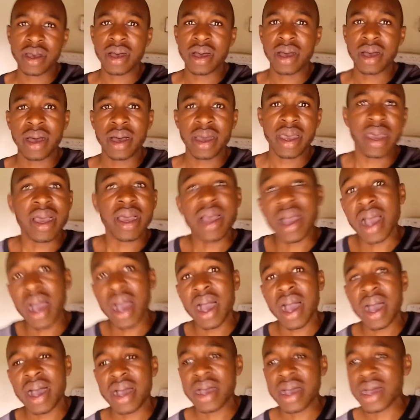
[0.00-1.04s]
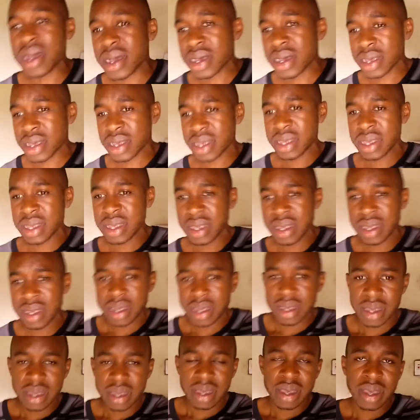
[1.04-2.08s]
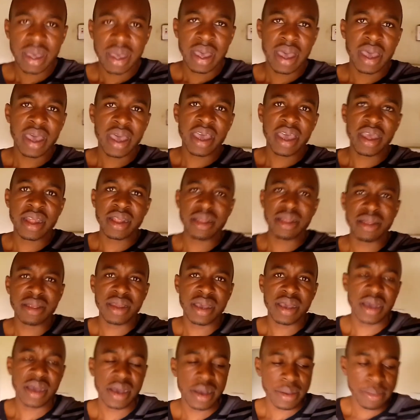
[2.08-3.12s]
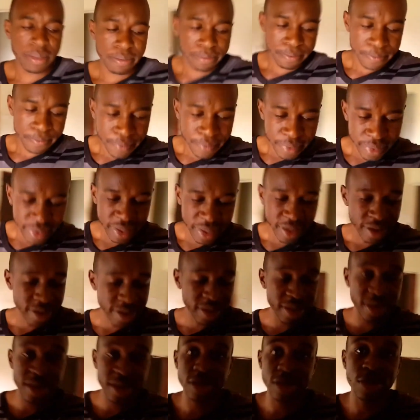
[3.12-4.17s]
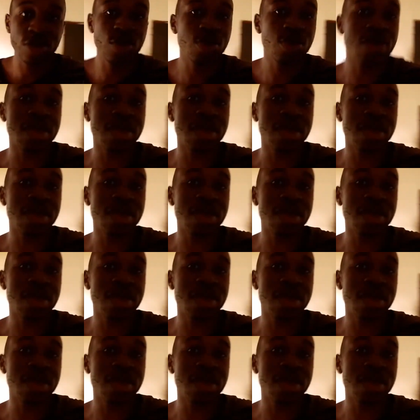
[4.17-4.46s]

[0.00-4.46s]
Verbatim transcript: uh, a car and uh, just do